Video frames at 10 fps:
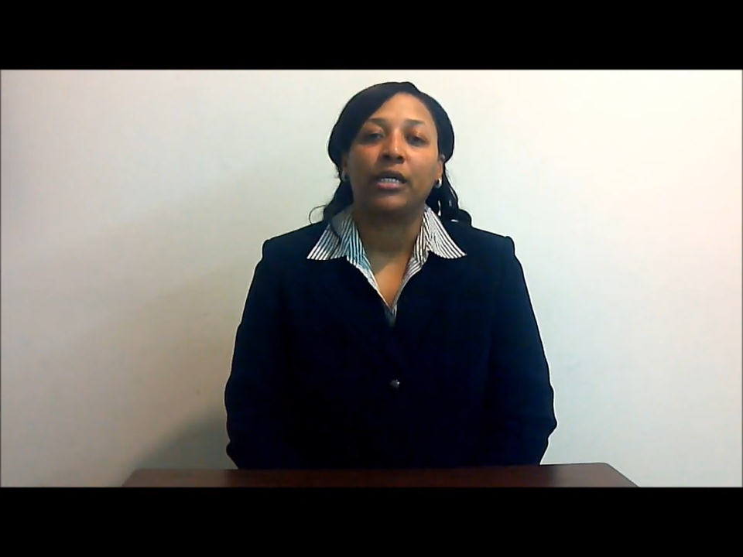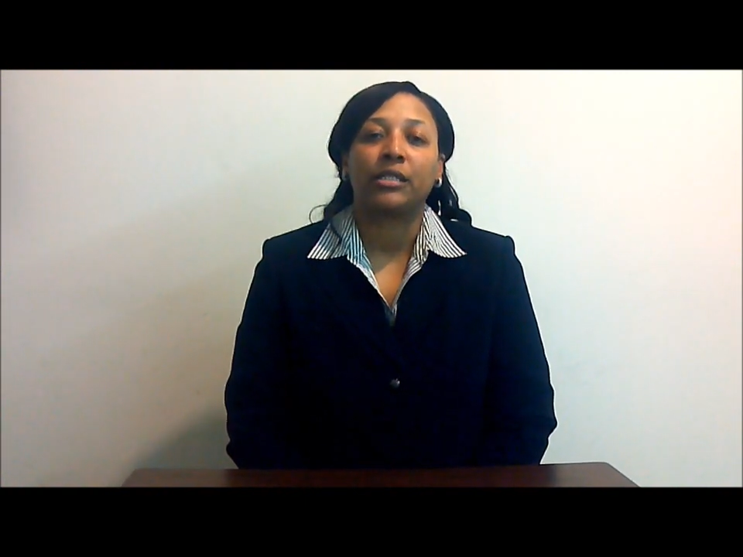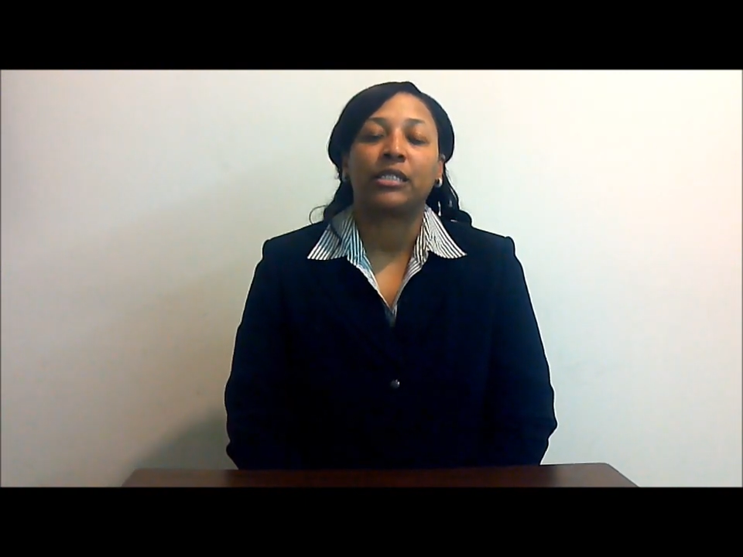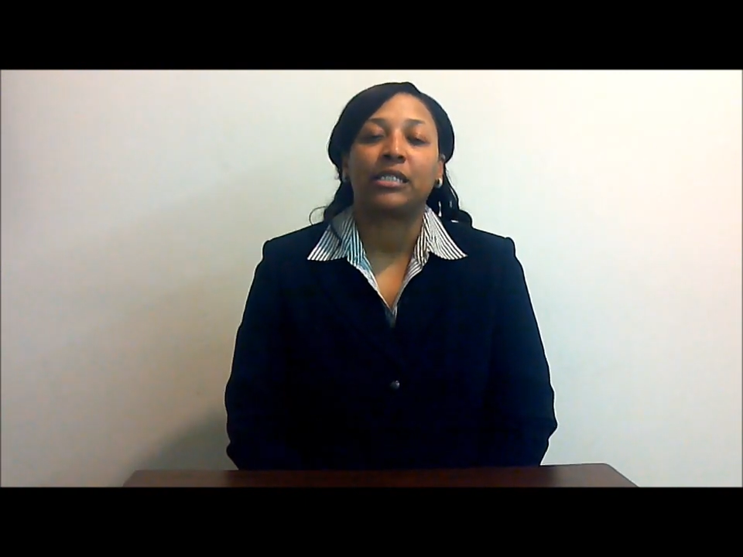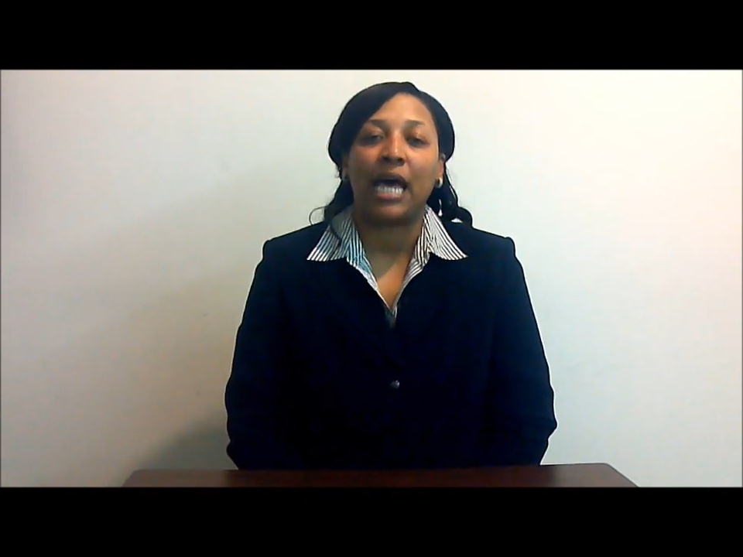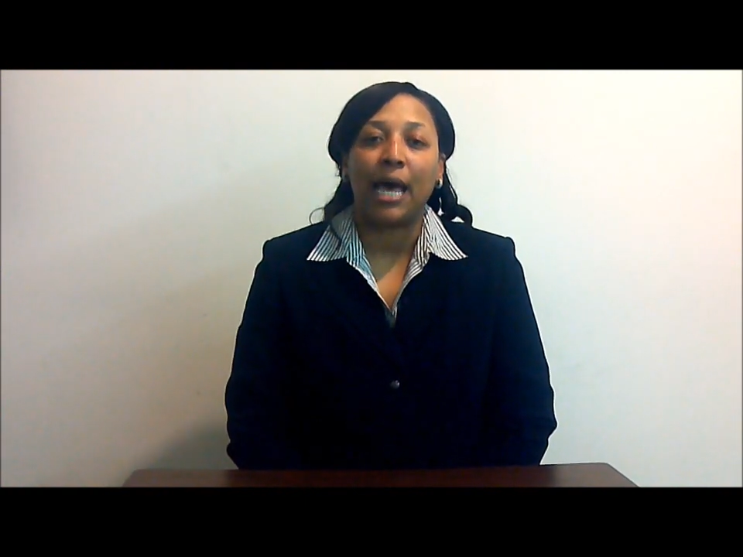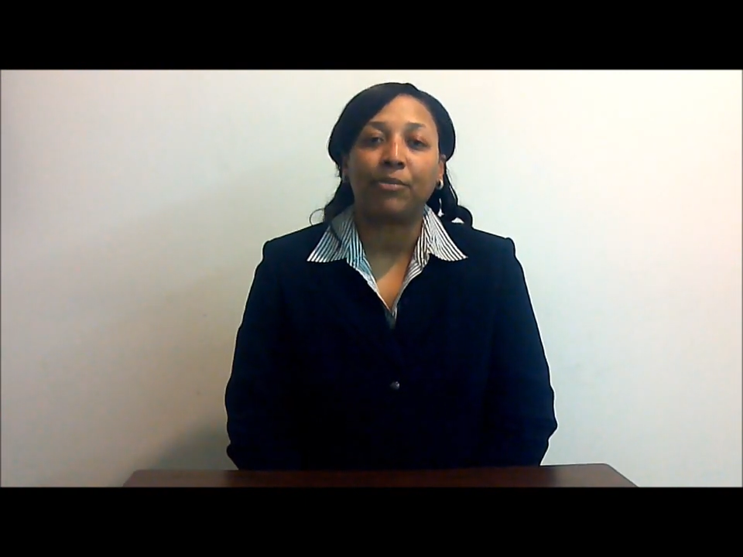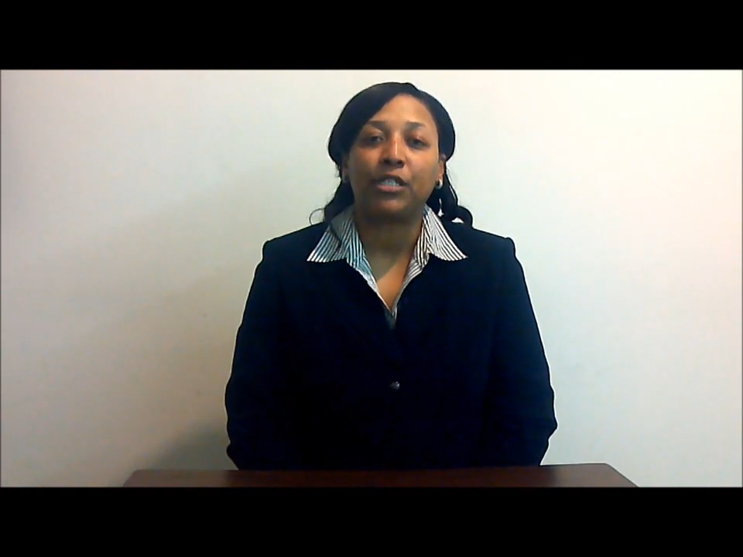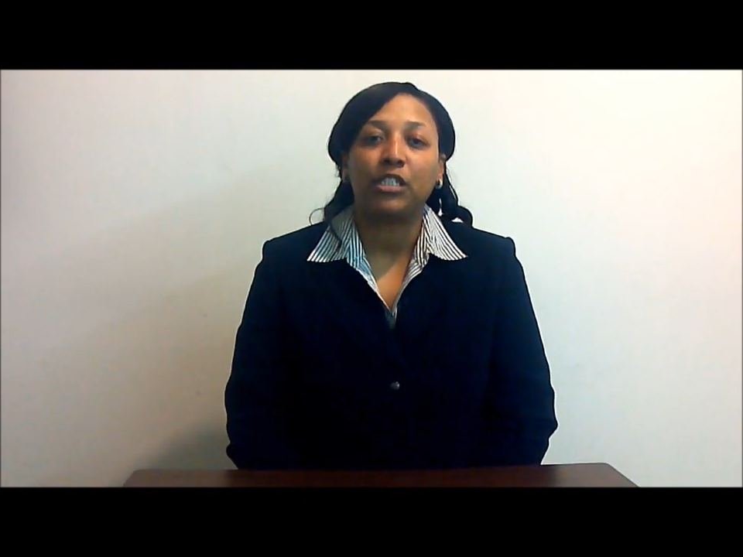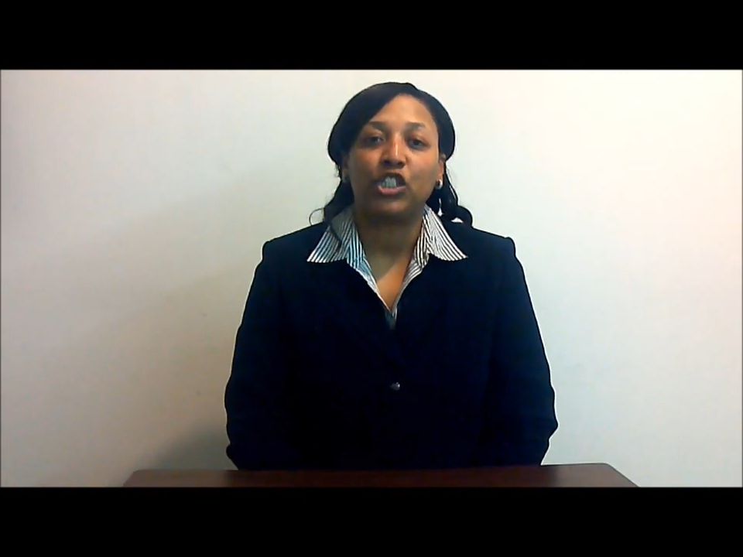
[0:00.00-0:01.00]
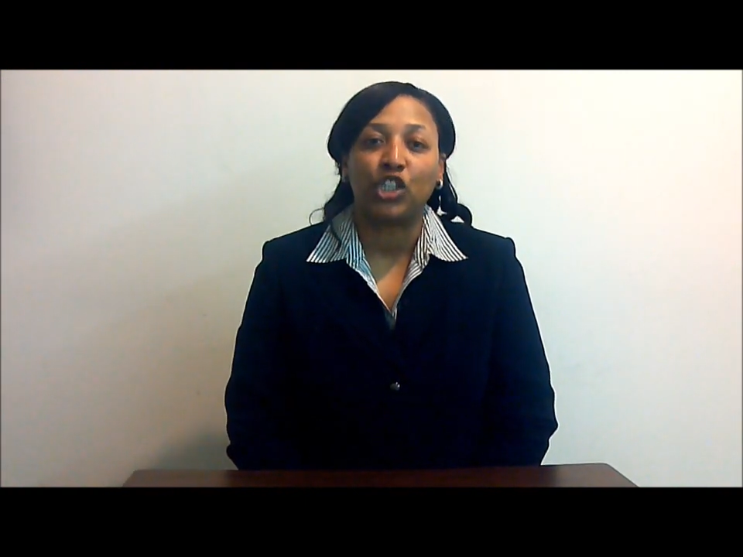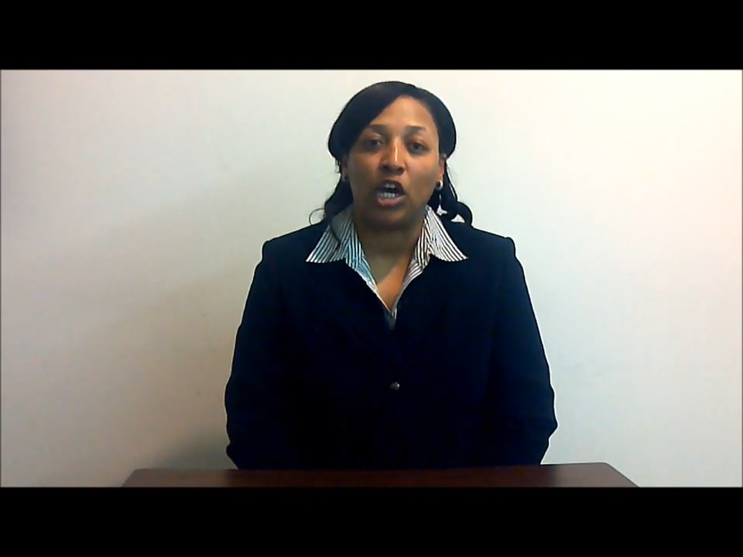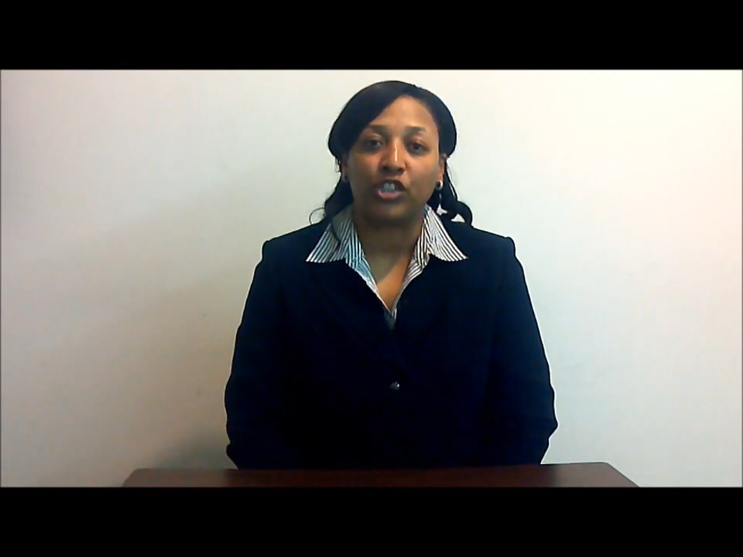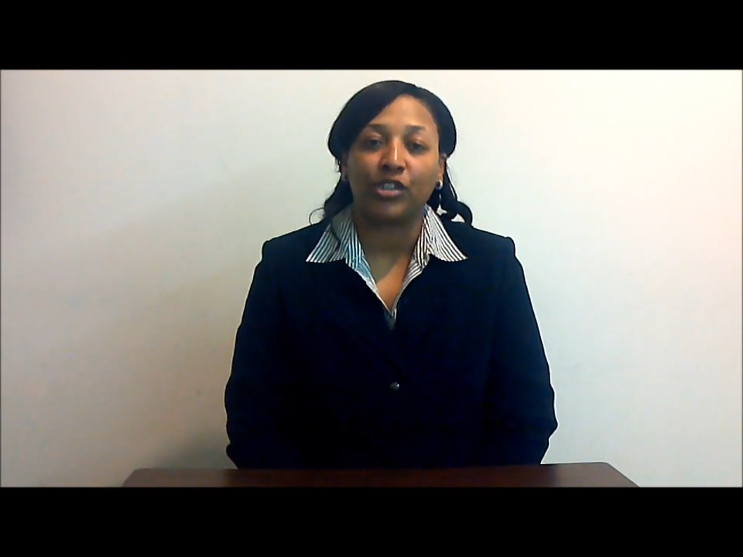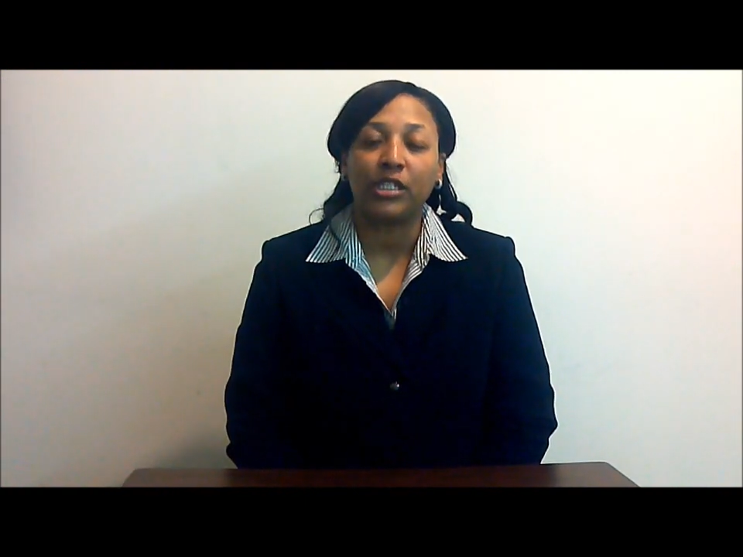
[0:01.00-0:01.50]
stopped
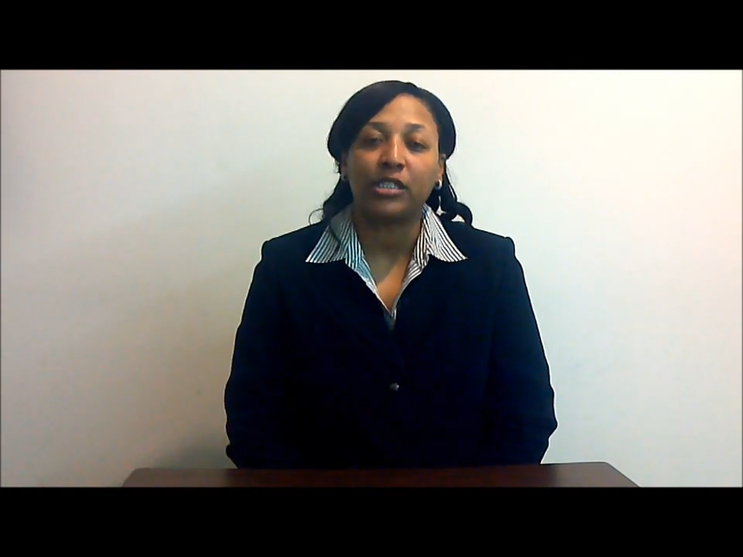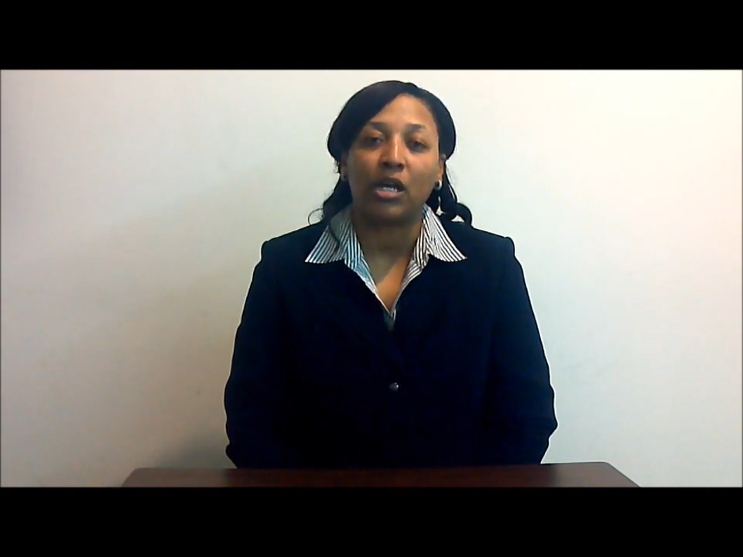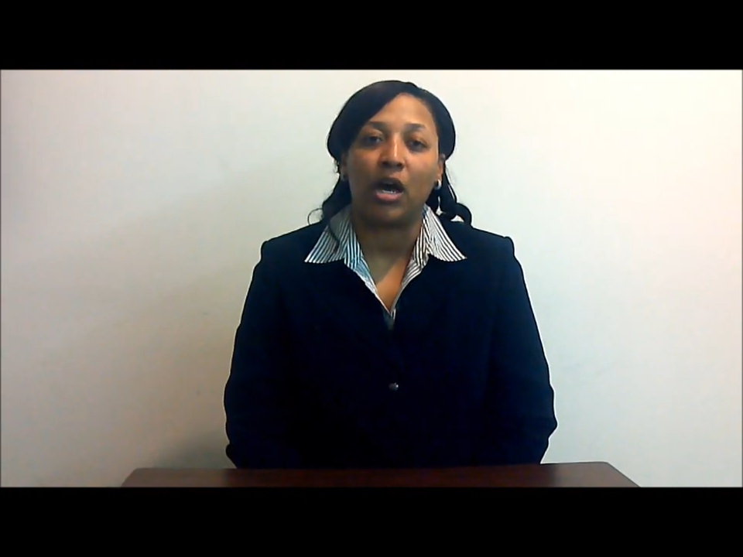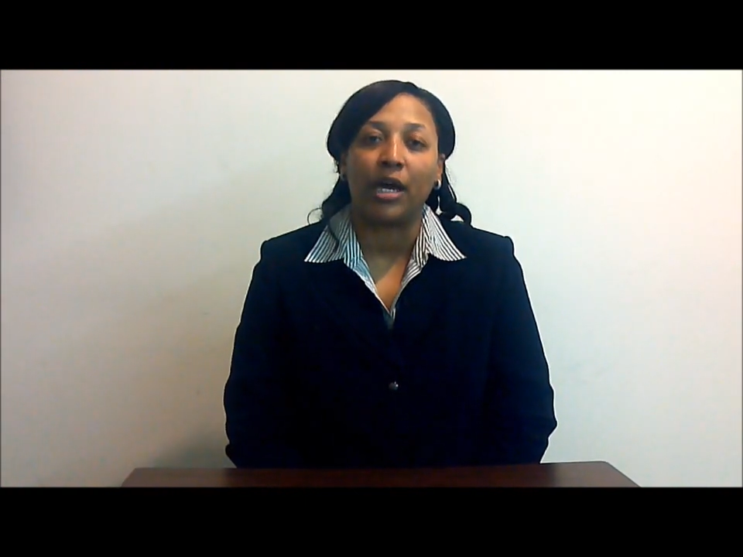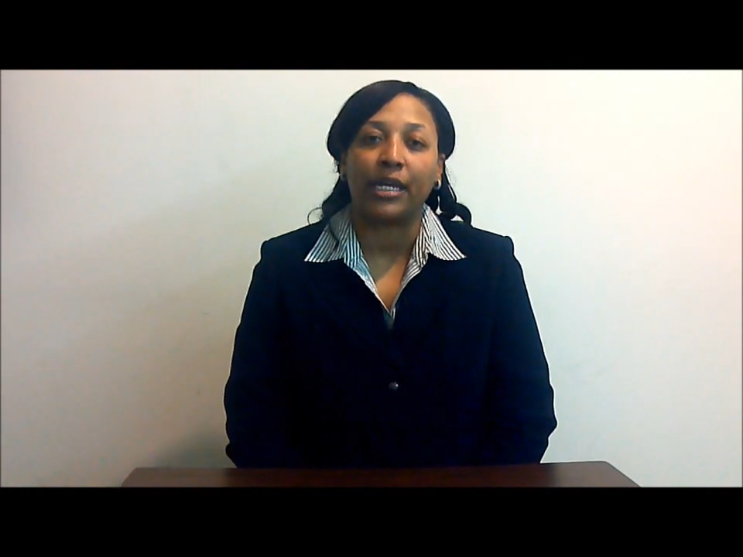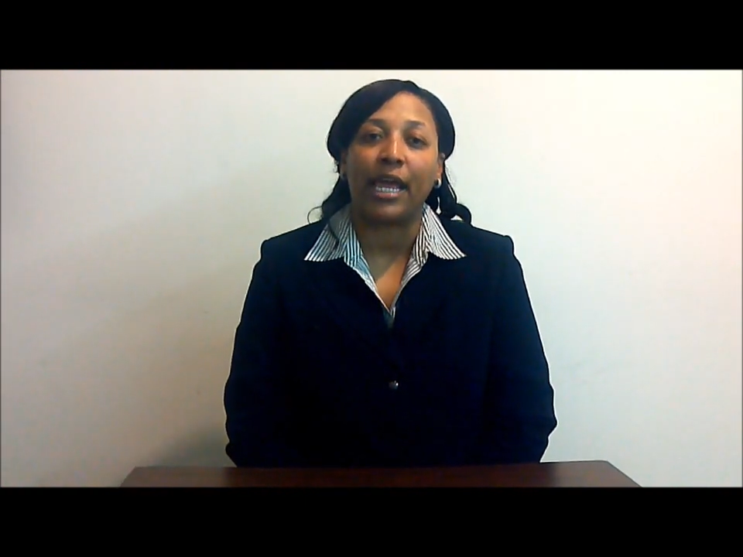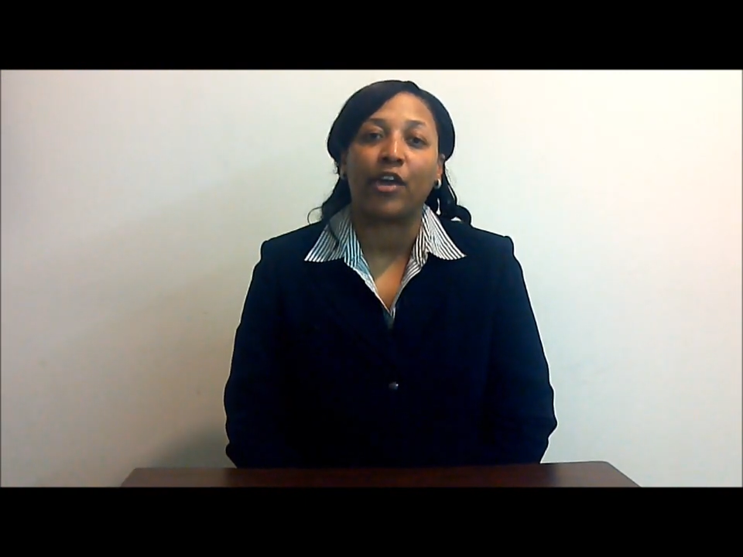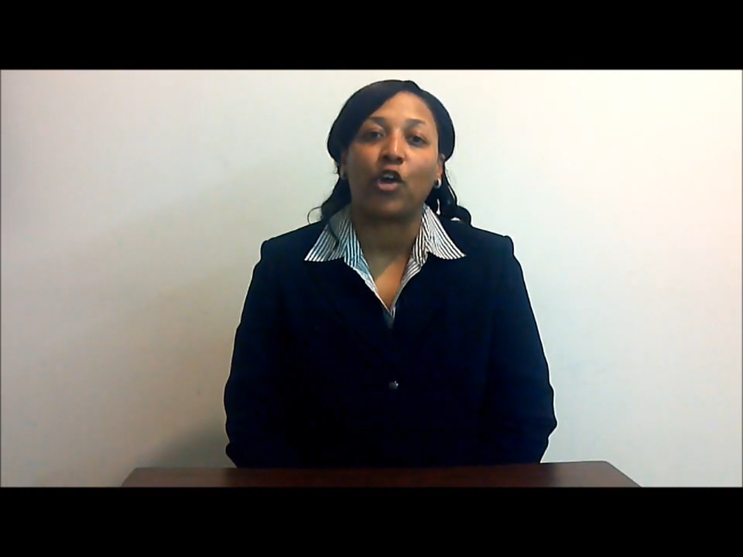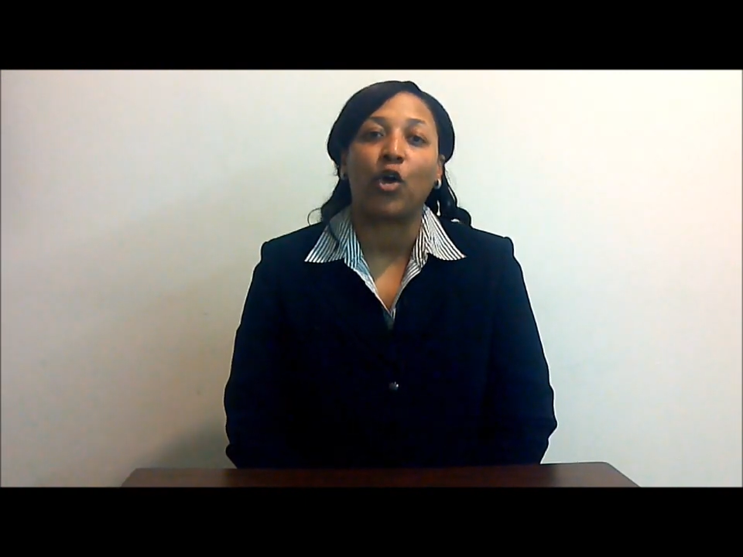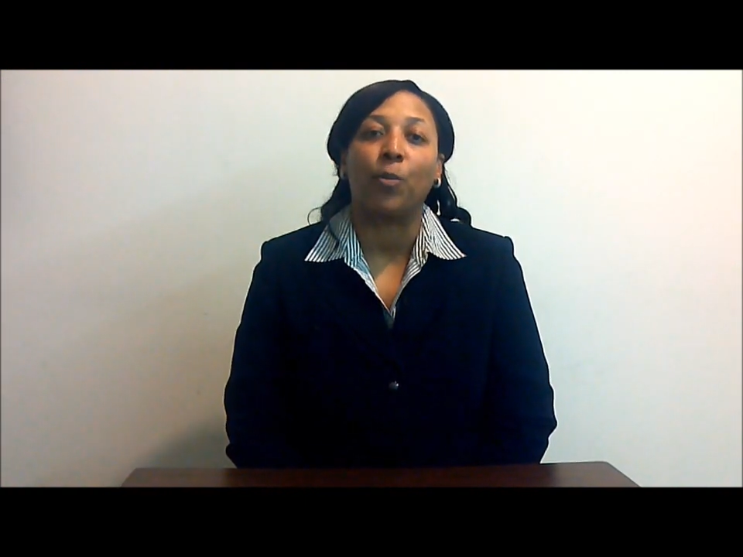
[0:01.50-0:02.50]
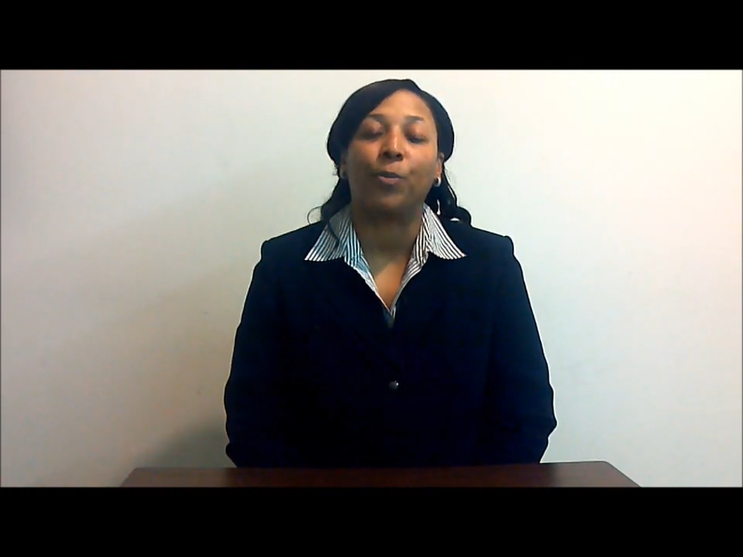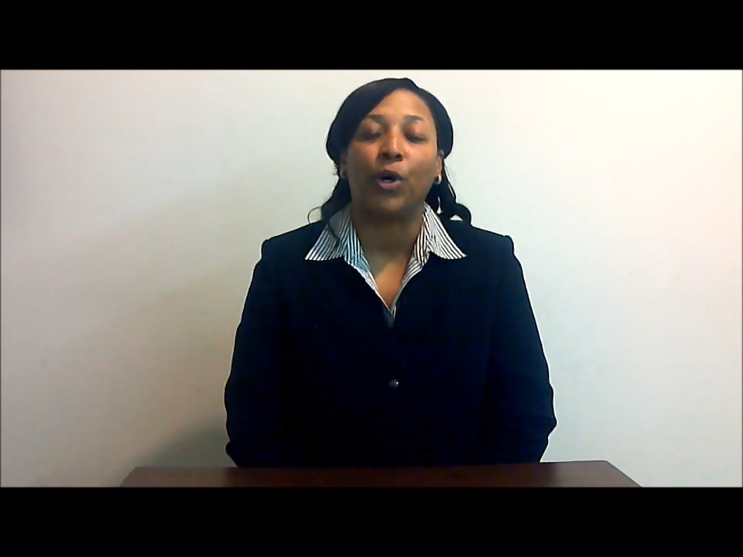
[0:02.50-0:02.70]
LaSonde and her